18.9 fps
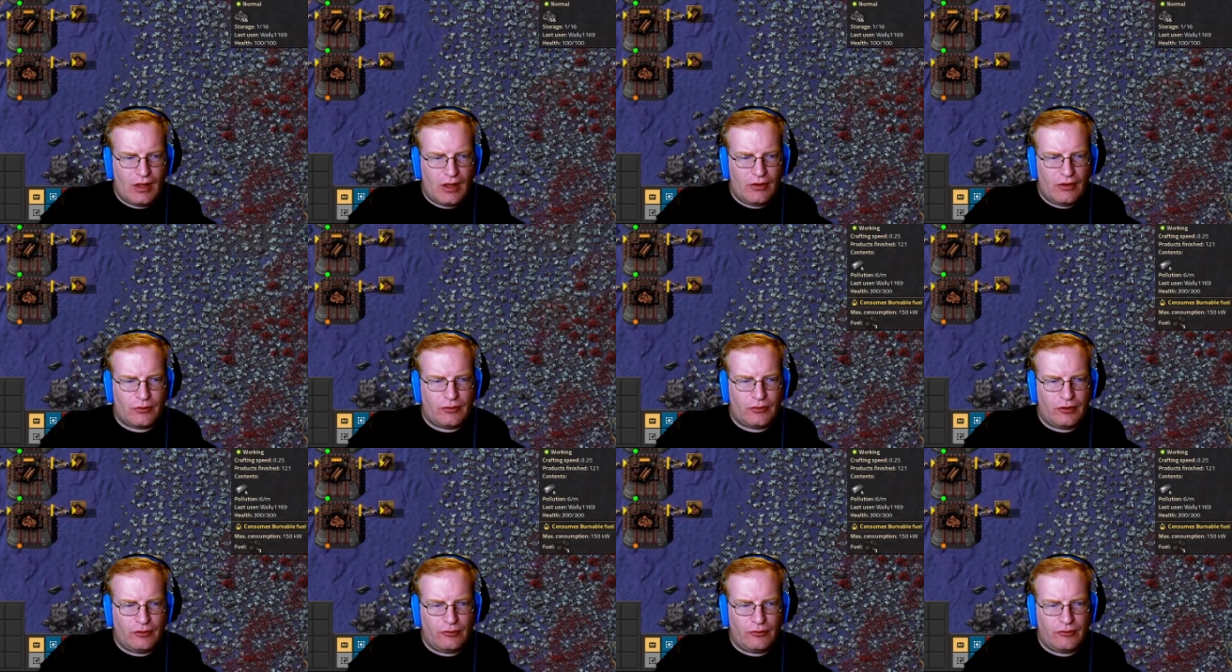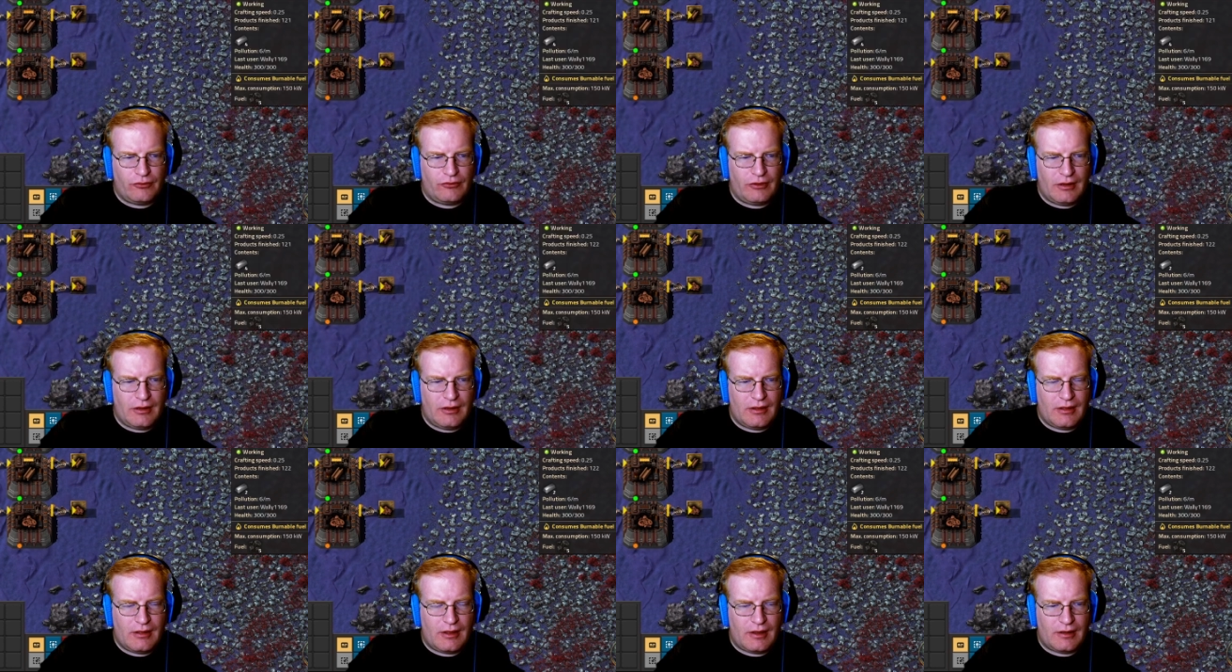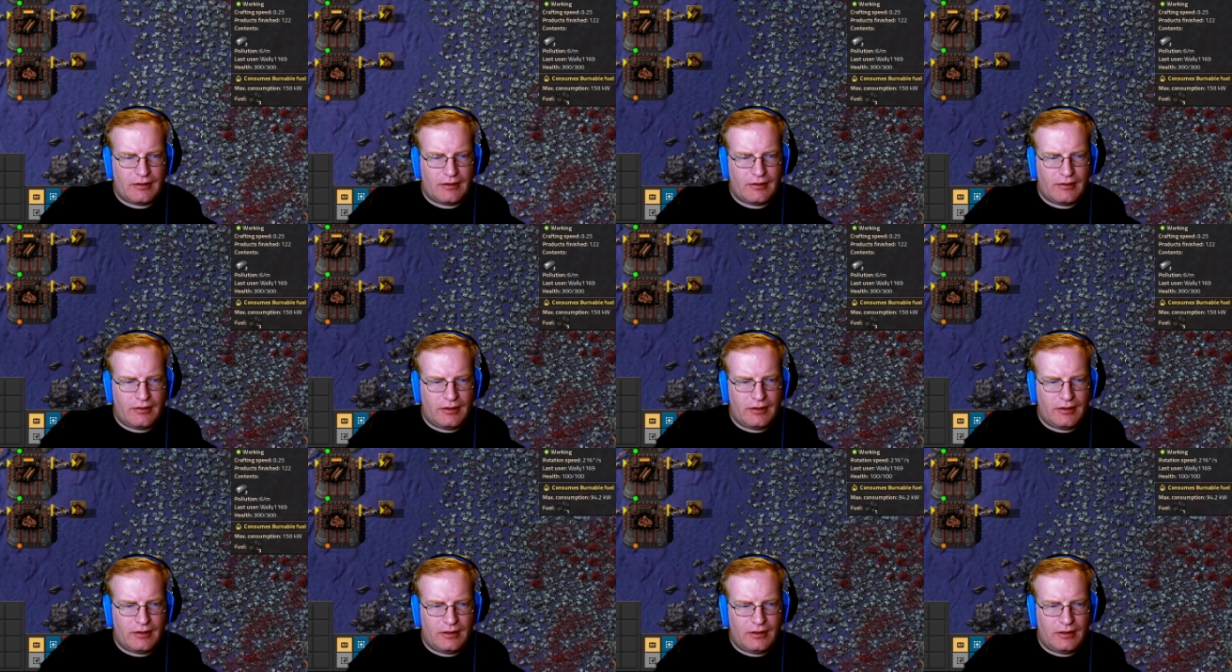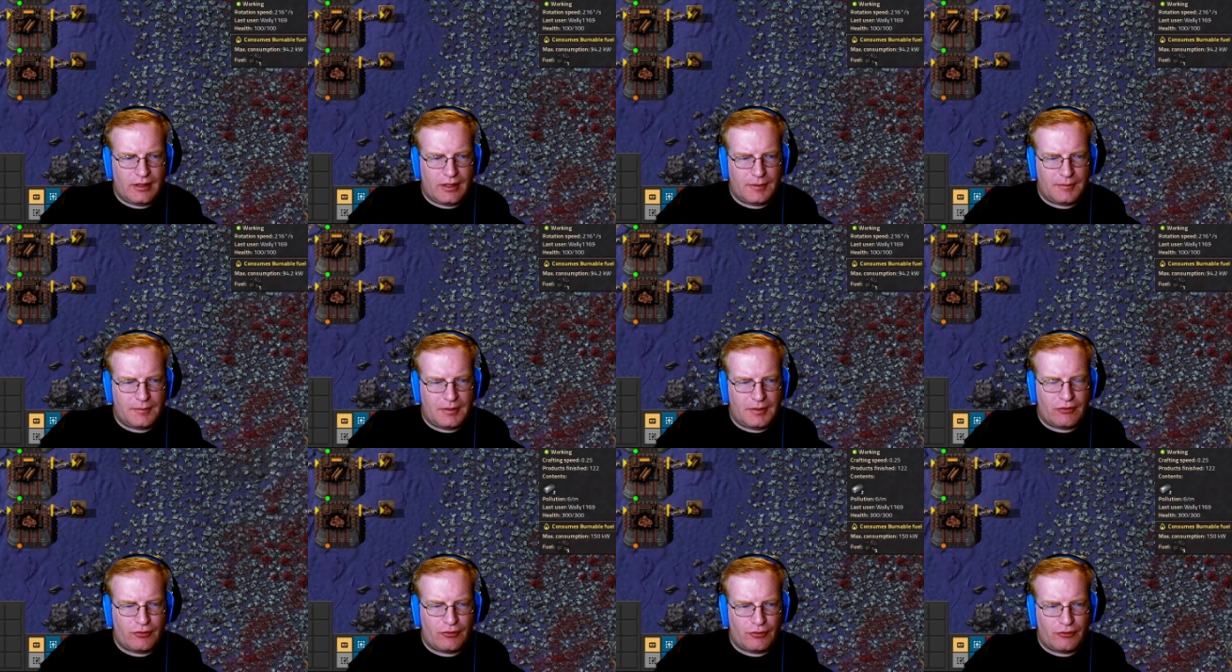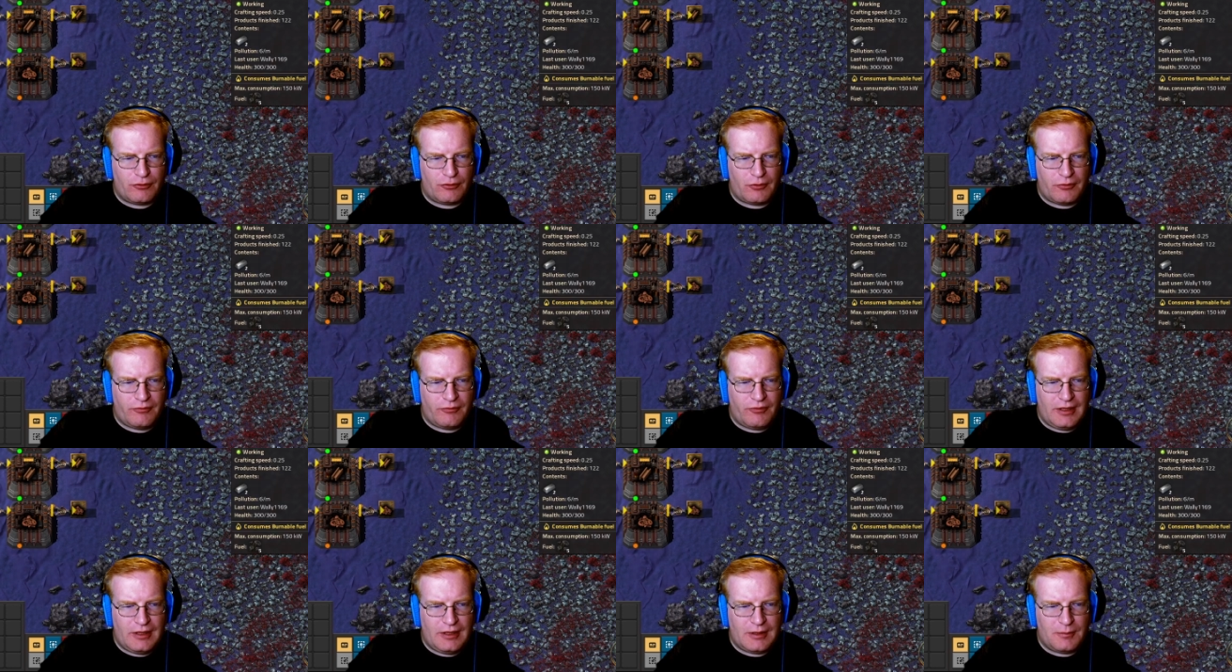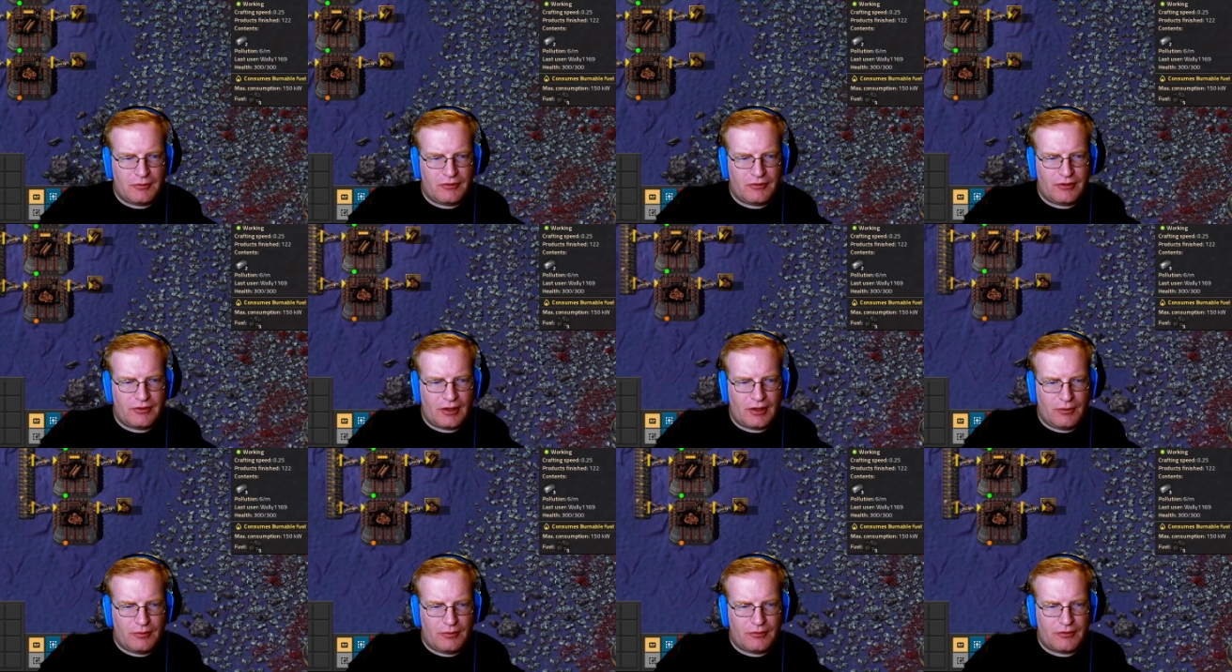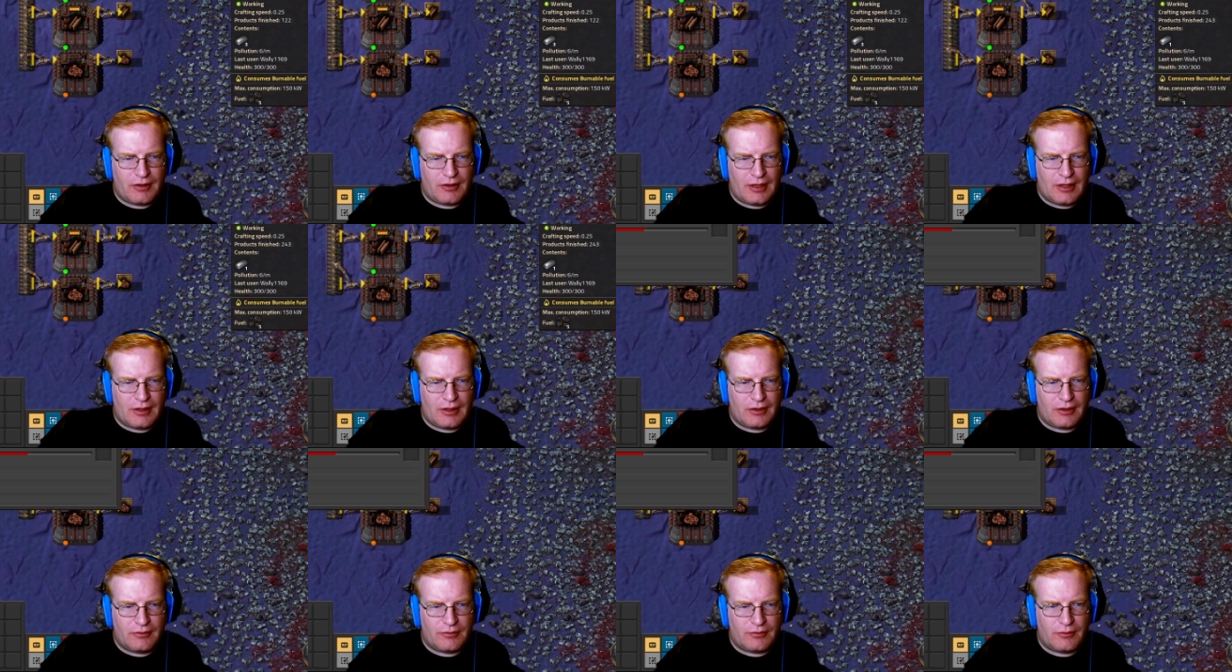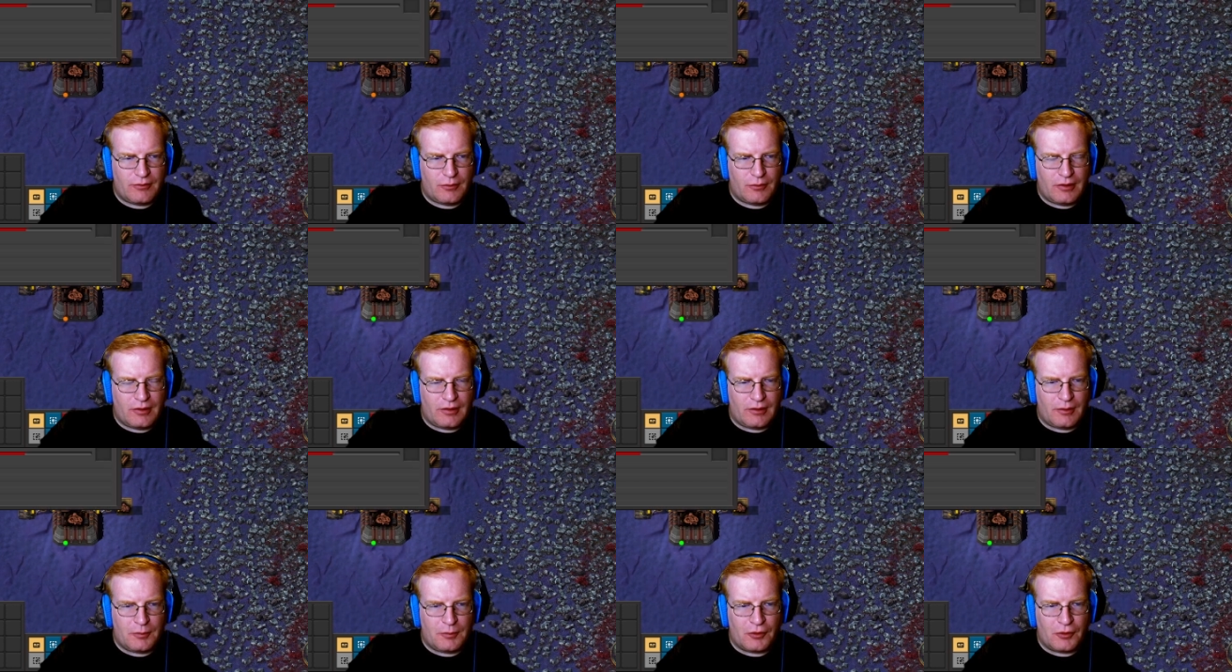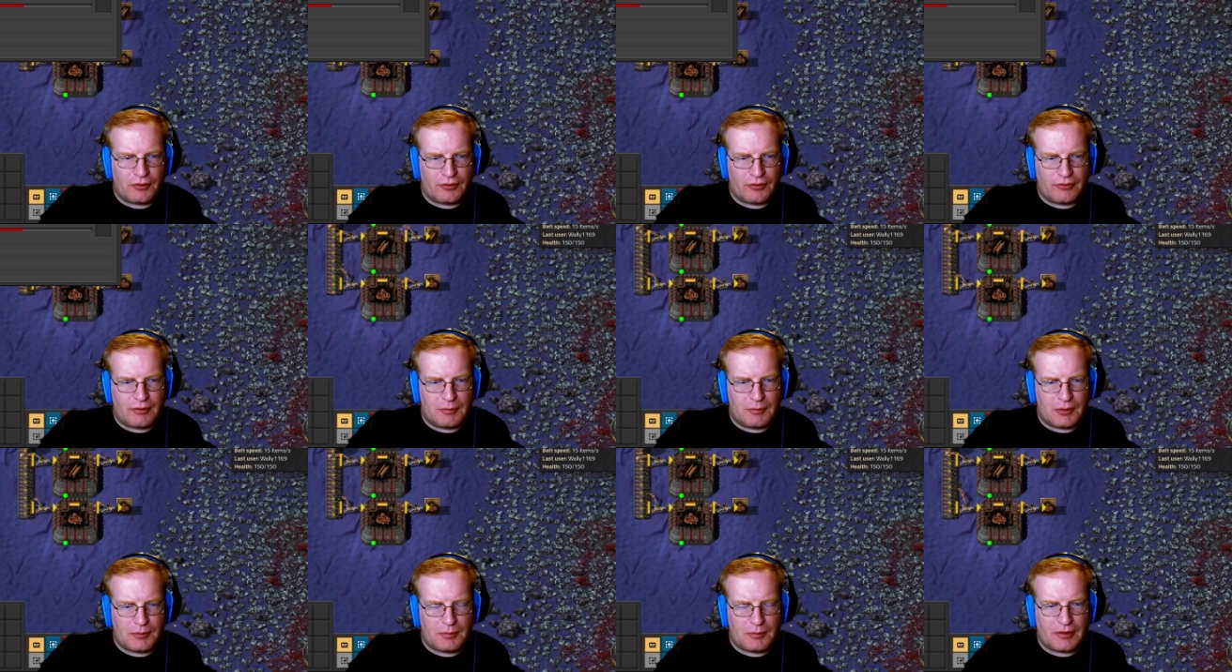So it's interesting that the inserters will feed themselves out of a burner assembler,